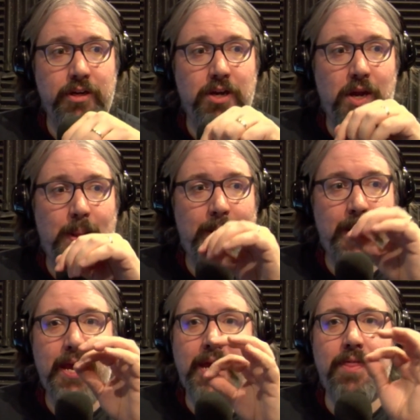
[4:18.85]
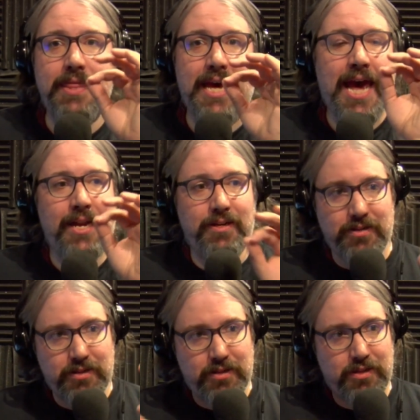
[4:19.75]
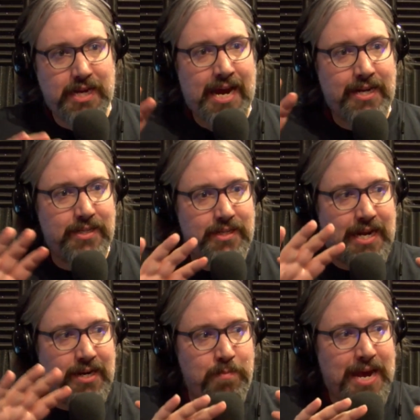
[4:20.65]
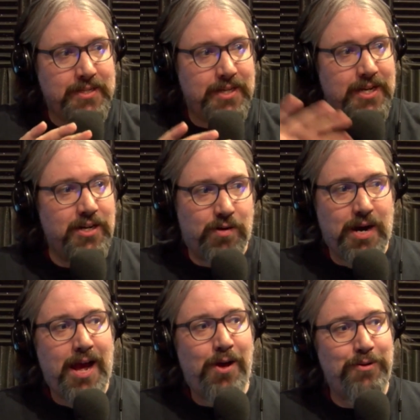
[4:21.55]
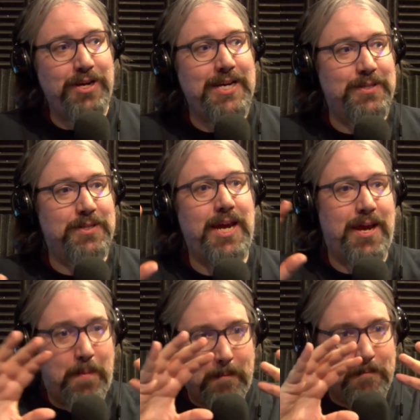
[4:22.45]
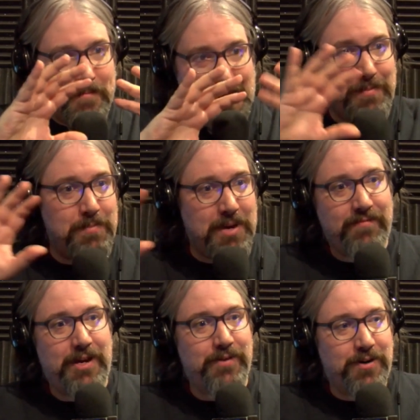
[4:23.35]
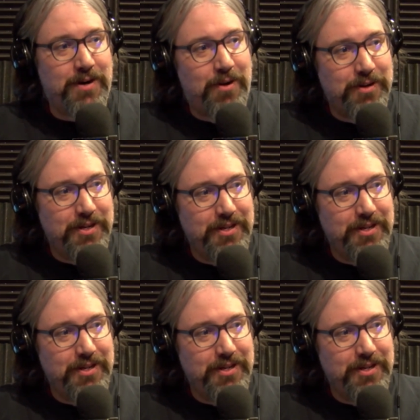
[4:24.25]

yeah, like that that that Mexican crowd is like maybe my favorite crowd.